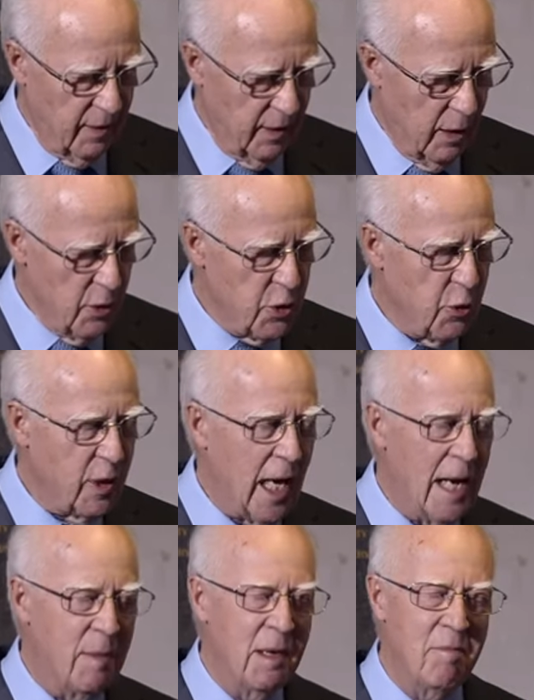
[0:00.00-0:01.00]
Those who
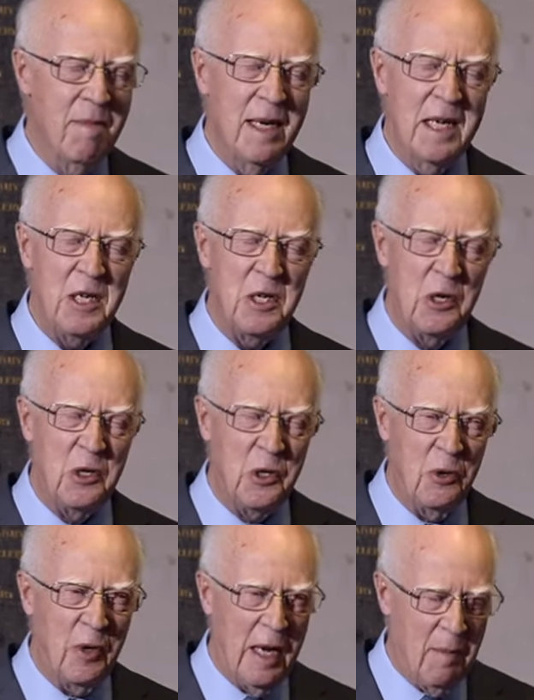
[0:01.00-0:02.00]
came and ministered
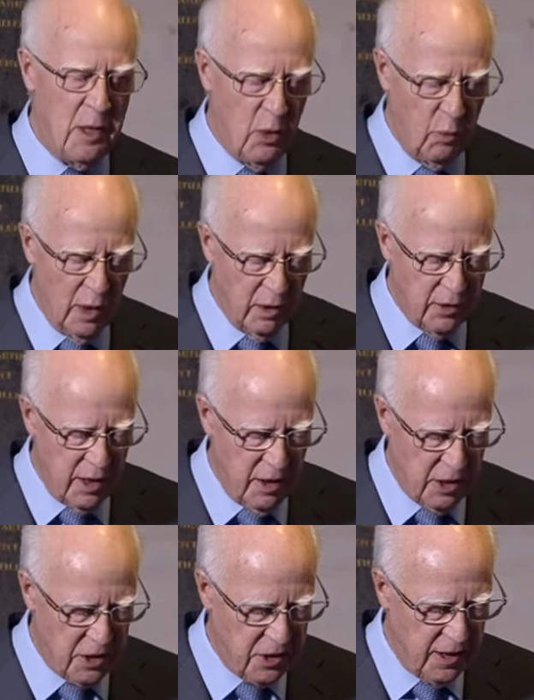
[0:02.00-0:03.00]
to him in the
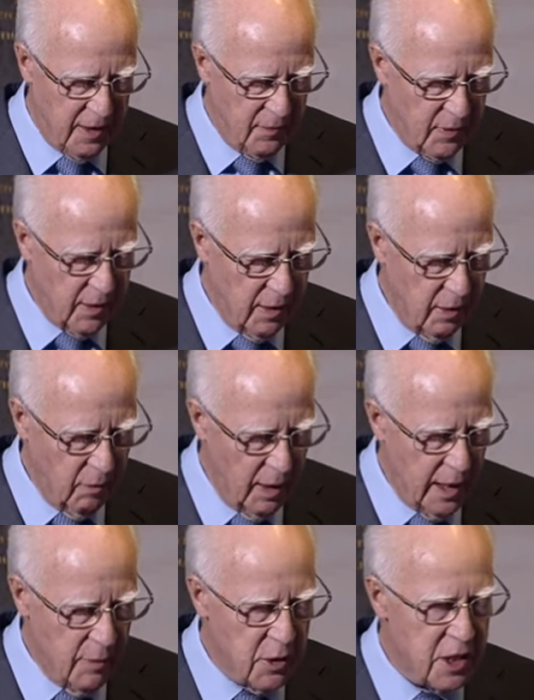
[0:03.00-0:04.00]
wilderness when
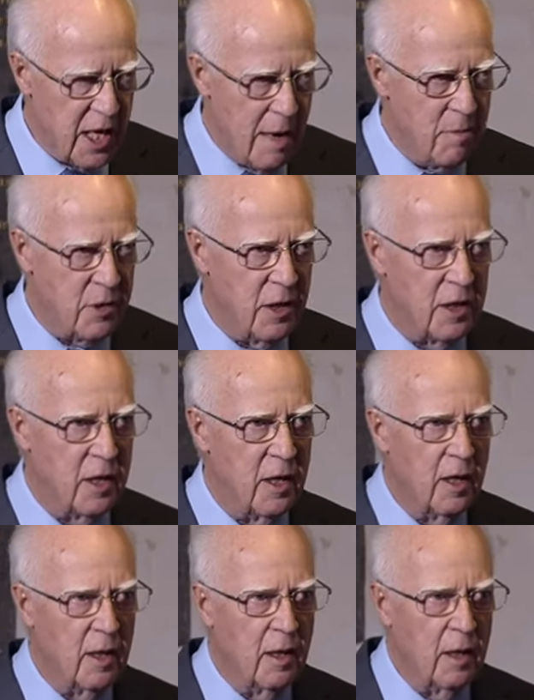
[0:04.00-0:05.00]
he was tempted
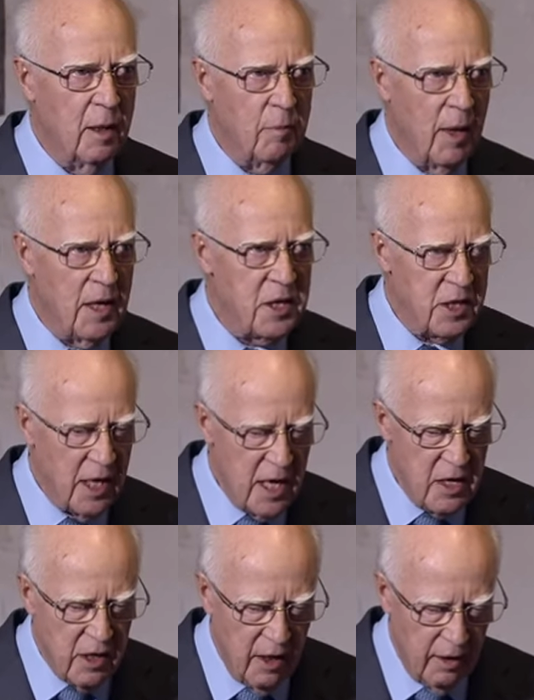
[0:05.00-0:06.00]
by
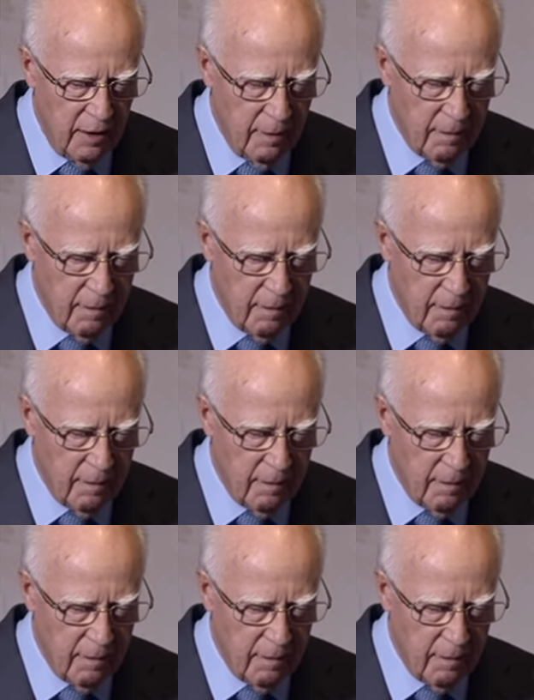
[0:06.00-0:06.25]
Satan.